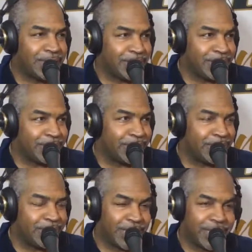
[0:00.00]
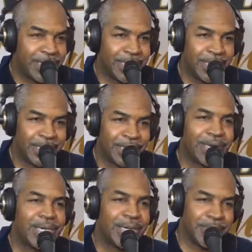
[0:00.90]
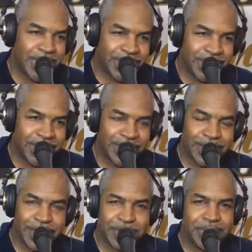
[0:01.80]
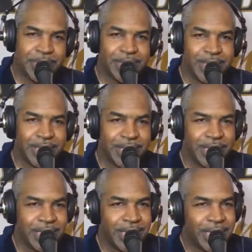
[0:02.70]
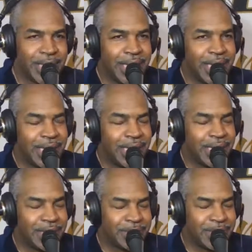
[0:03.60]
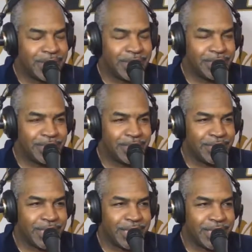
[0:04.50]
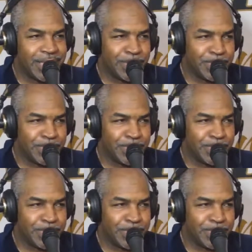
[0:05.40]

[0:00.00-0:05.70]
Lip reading: and we were on there talking about jazz in the spirit and just some of the